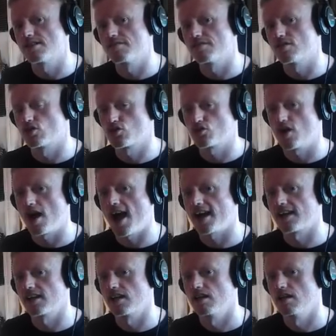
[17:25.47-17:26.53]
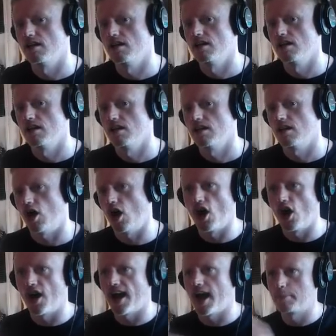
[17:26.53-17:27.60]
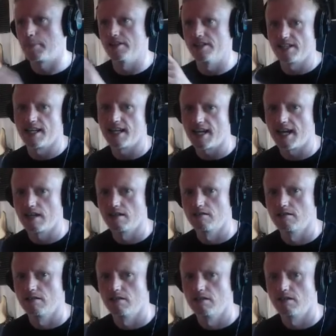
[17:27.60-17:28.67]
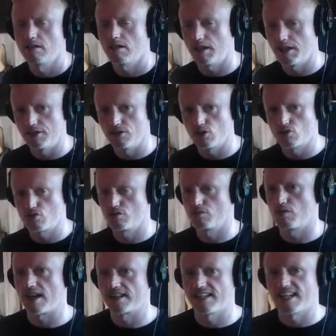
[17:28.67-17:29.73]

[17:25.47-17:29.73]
of the track are happening here in the drum rack.